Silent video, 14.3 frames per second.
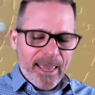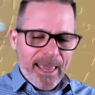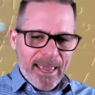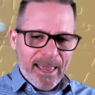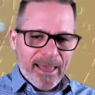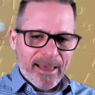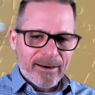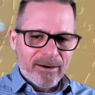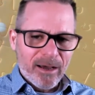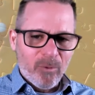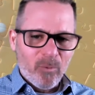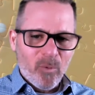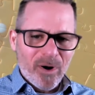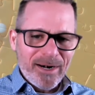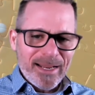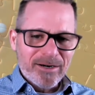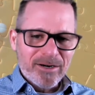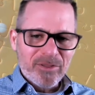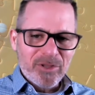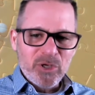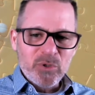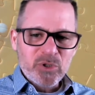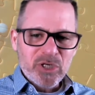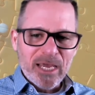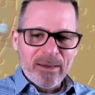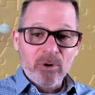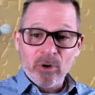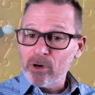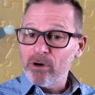And on one end of the
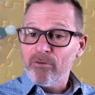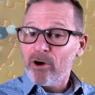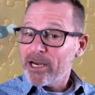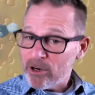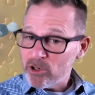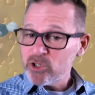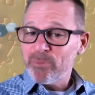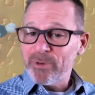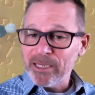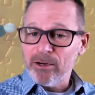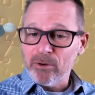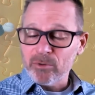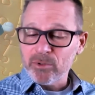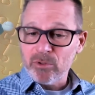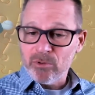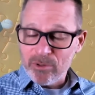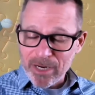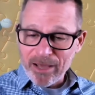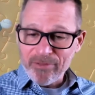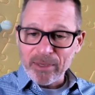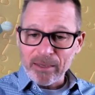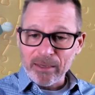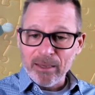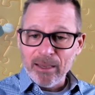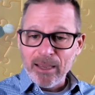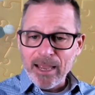U-shaped curve are couch potatoes who do nothing.